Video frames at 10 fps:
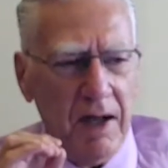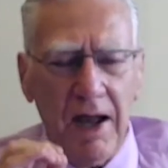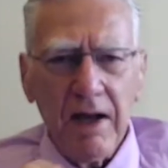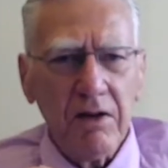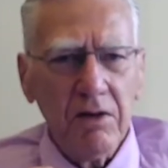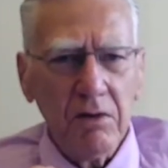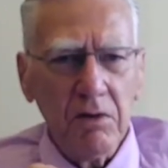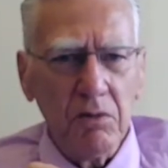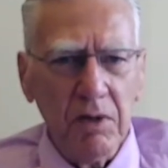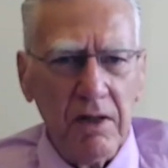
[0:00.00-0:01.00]

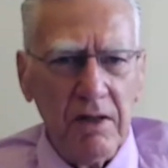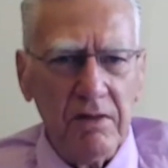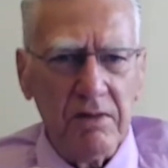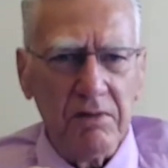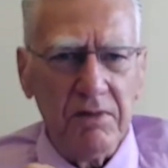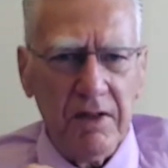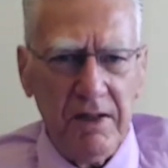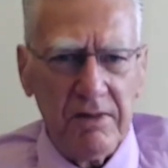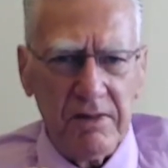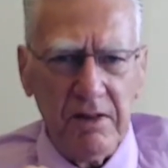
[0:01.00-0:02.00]
accurate ways of
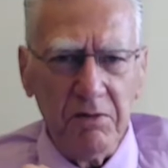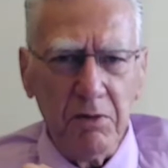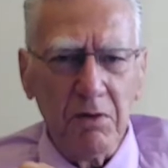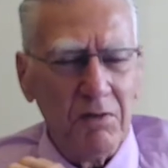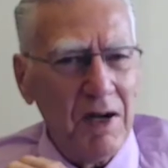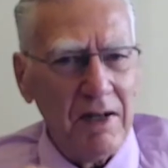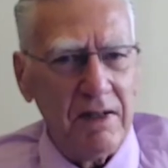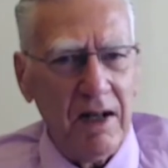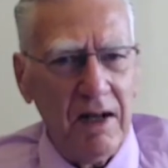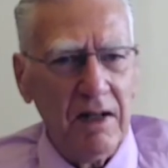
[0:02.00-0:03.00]
testing for
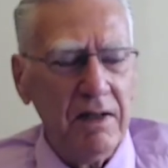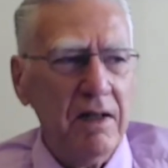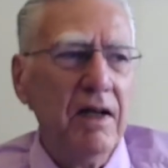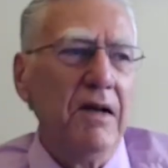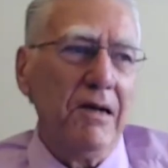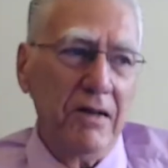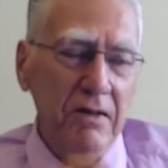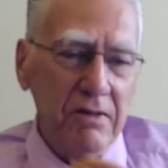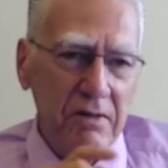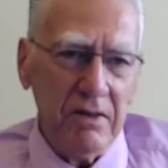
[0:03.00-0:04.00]
vitality
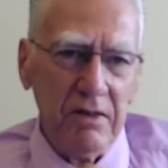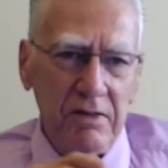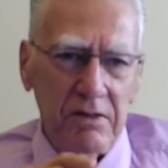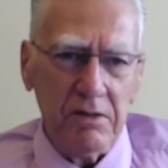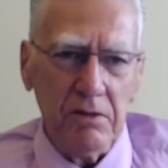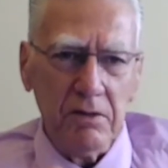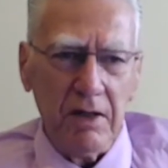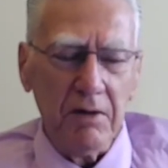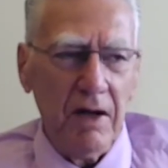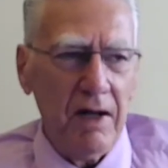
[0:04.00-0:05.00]
is this tooth
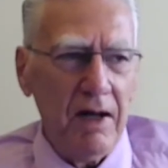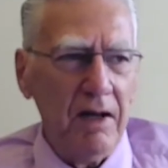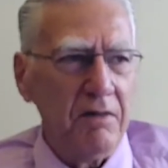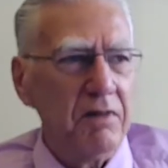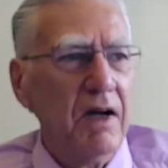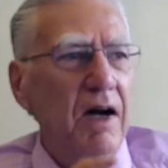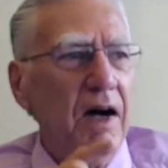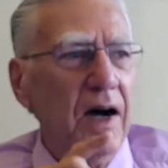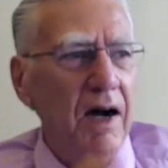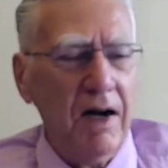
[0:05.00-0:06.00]
alive?
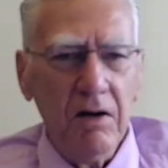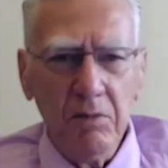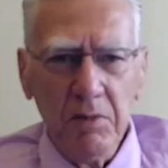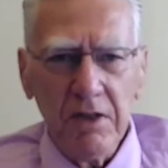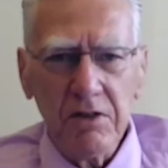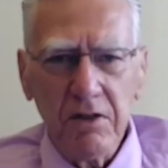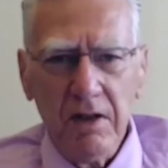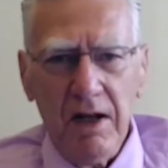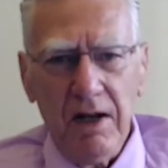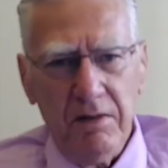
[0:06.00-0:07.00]
How much
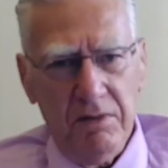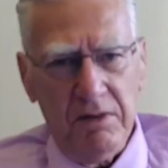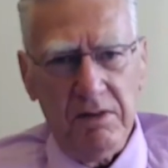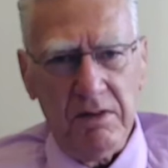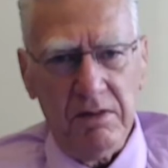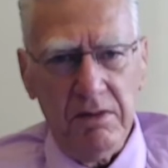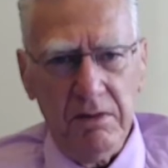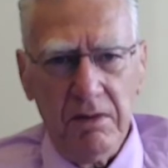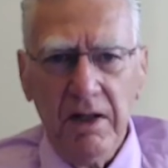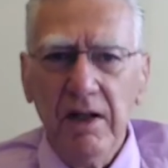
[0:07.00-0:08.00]
alive is this
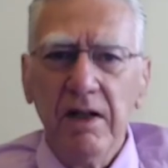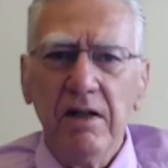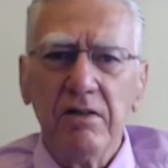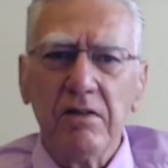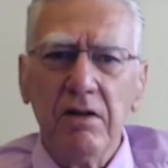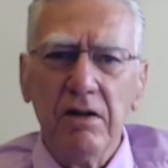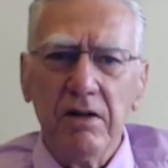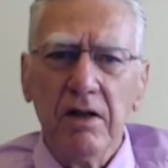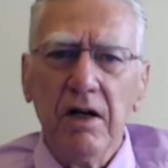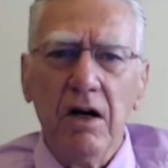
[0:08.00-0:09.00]
tooth? Is
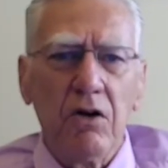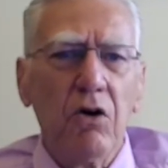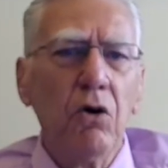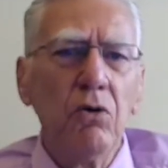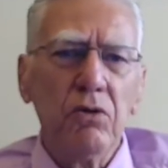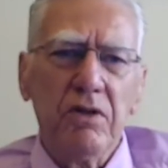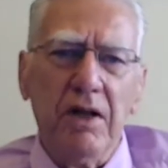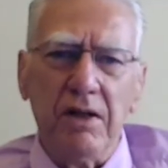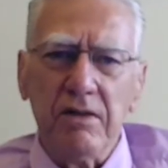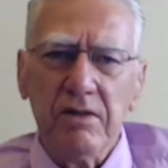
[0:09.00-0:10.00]
called a cold
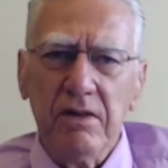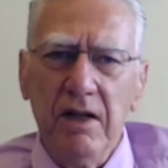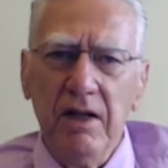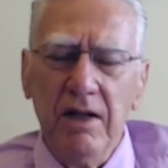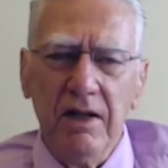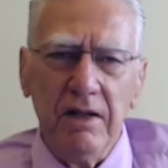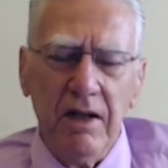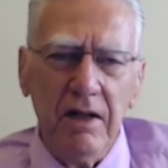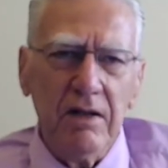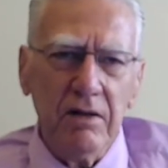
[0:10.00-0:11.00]
test
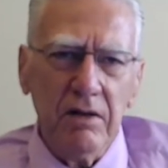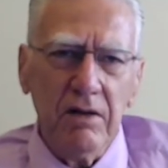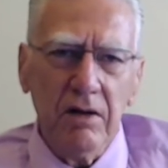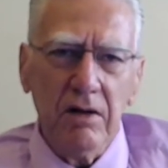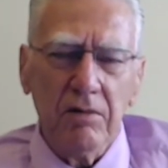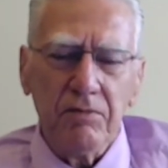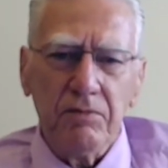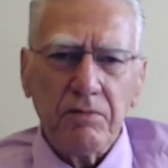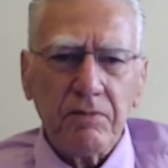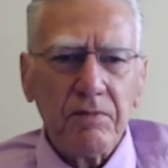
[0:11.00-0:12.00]
taken
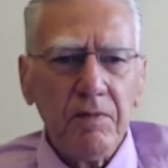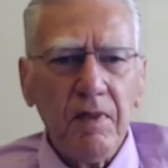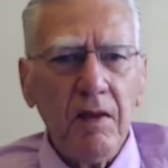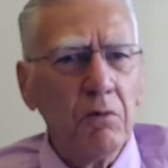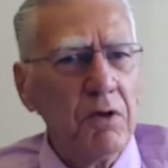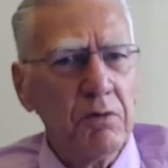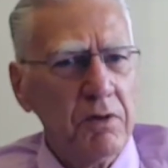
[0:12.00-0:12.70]
with